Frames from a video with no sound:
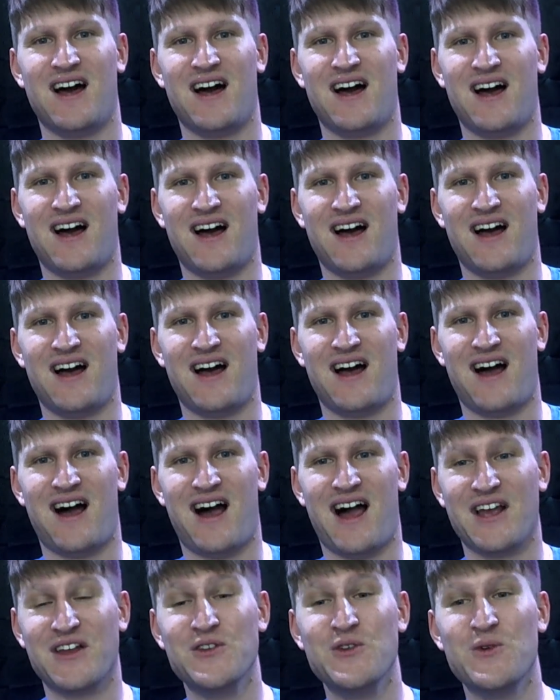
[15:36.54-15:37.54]

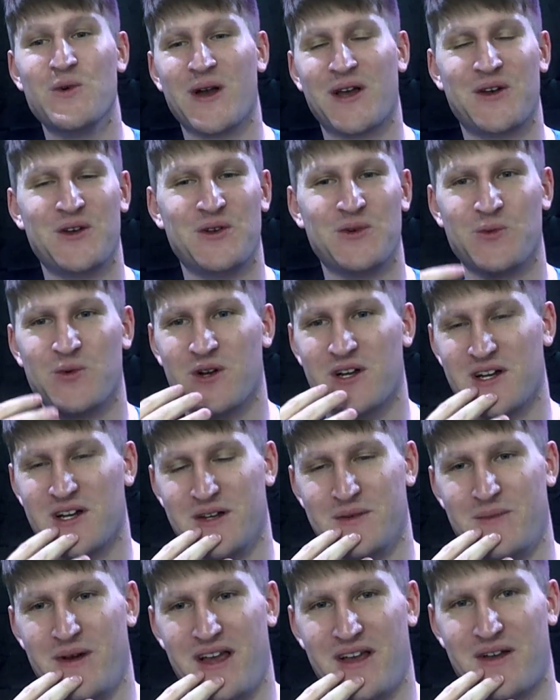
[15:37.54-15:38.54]
I knew I couldn't work
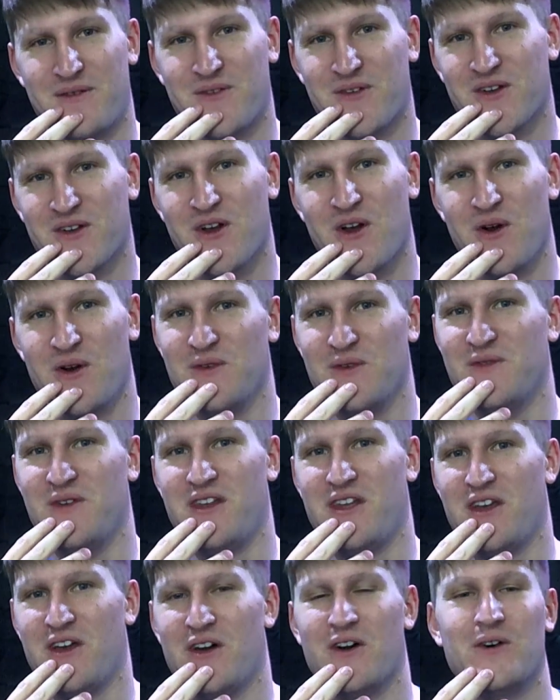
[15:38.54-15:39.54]
on my current
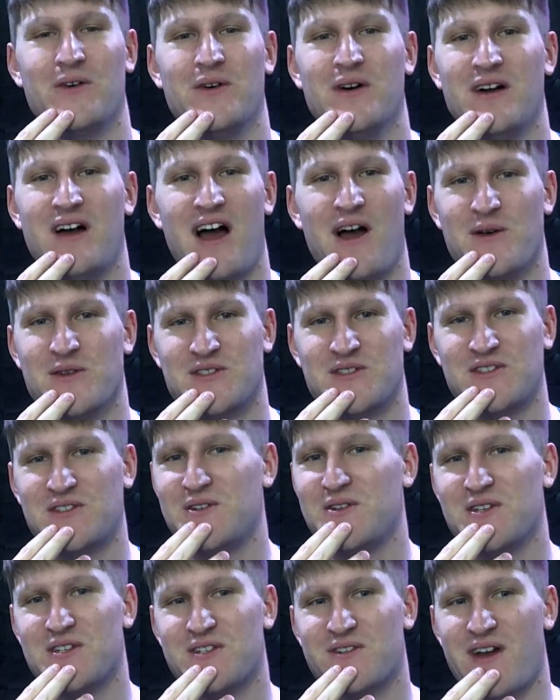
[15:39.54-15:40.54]
video. I was
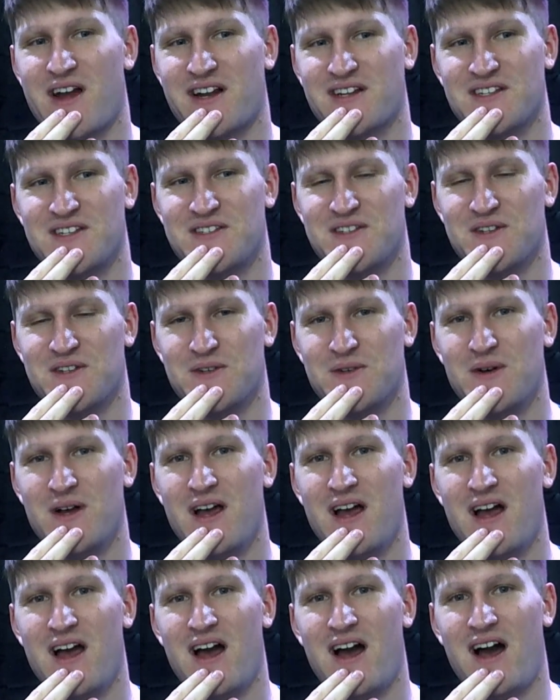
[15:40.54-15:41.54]
too distracted to,
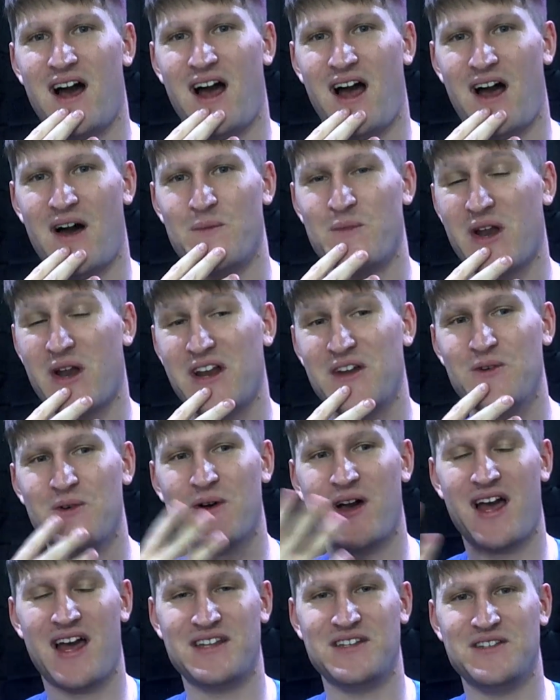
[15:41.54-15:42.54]
but I knew
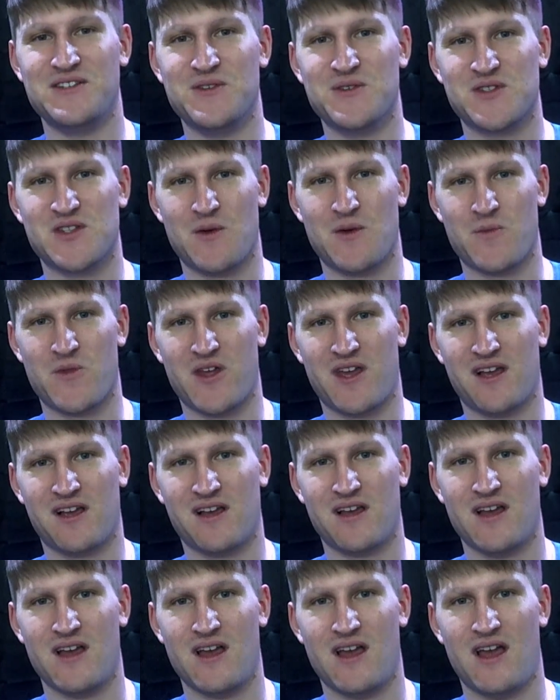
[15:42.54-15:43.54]
I had to do something,
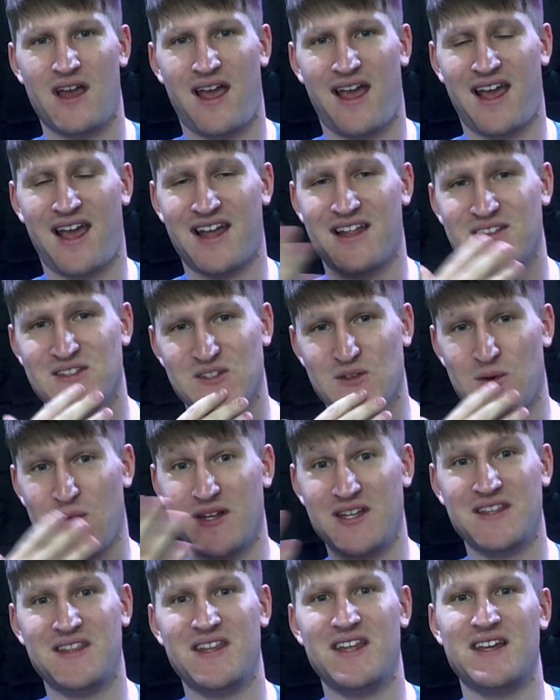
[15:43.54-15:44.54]
and so I
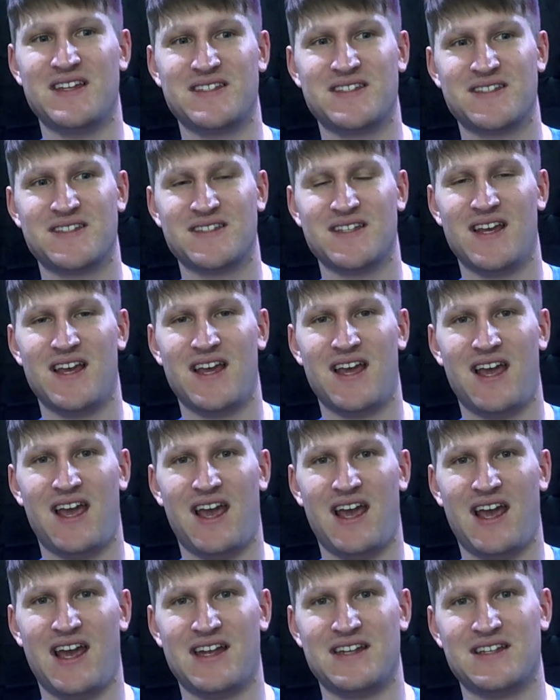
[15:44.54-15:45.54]
did this,
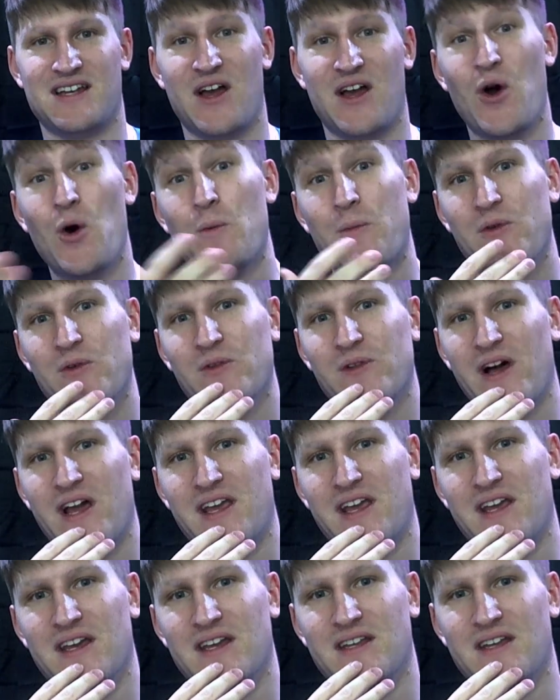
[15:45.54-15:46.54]
and I hope you
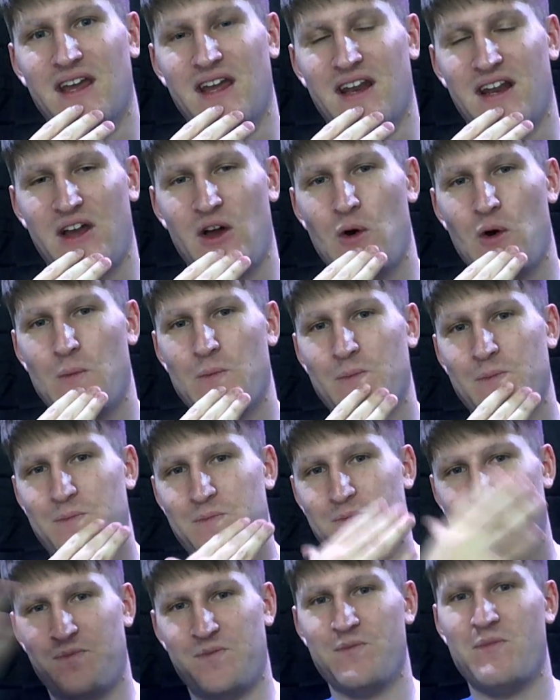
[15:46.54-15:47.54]
like it, and I hope
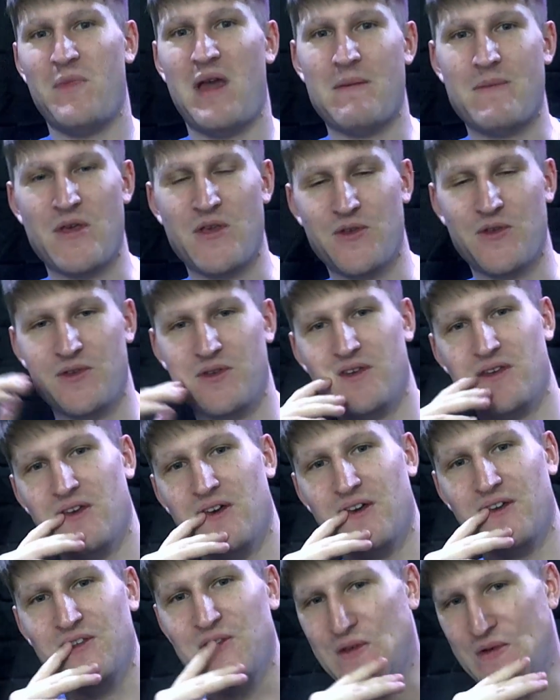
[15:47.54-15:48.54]
maybe
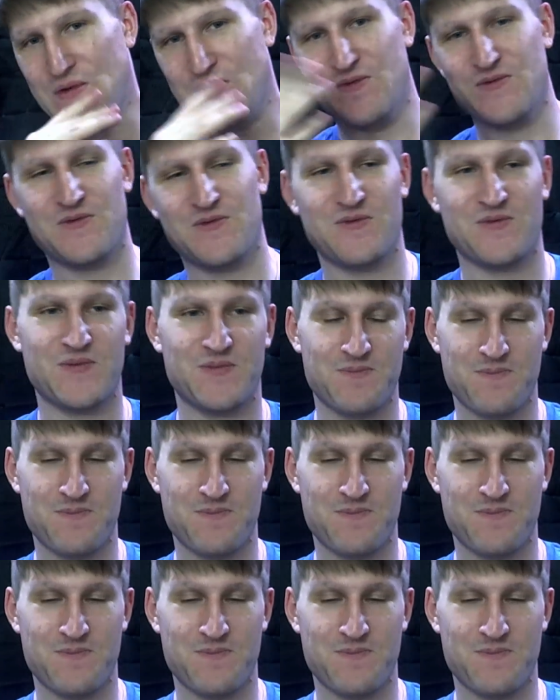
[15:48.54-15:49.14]
you've